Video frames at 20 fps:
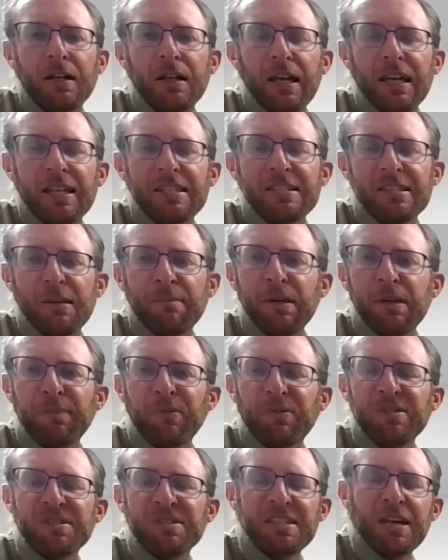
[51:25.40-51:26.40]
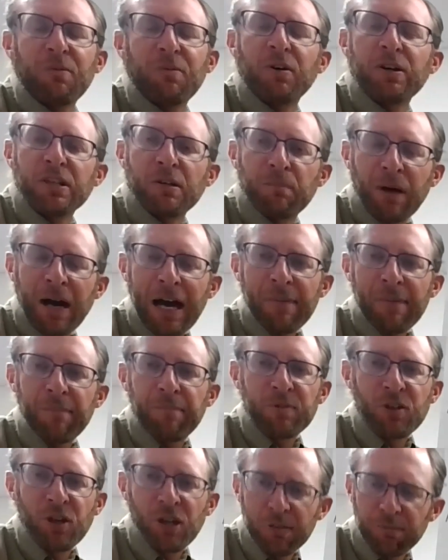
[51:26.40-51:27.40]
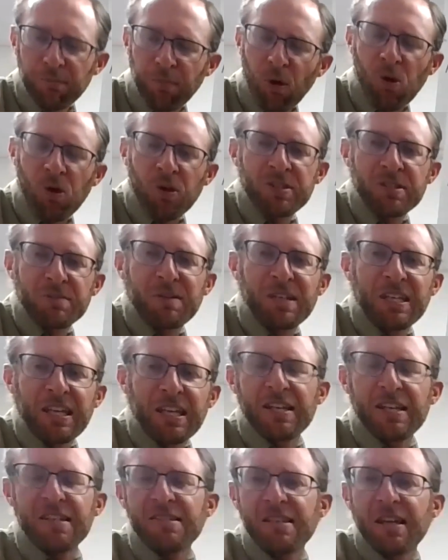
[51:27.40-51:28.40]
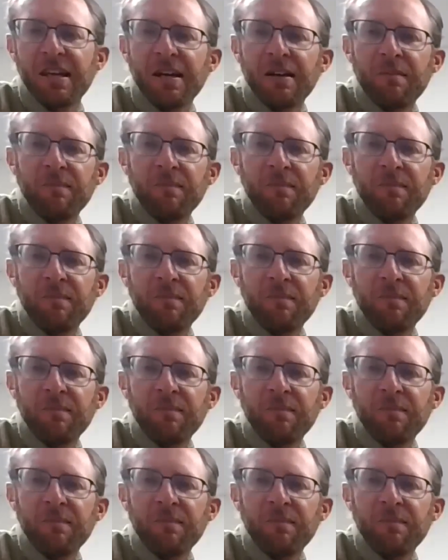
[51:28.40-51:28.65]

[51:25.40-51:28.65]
And some people will say, well, you buy good bulls because